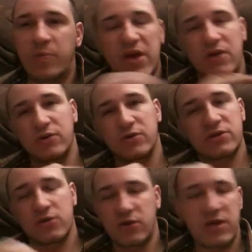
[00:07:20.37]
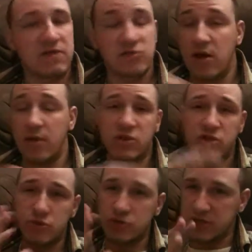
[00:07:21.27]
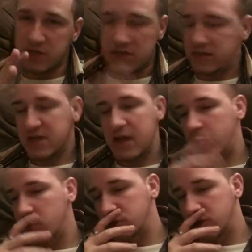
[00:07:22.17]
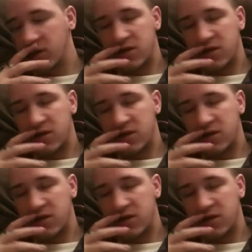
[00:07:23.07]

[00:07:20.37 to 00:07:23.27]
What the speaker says: Petals or leaves. I'm just using examples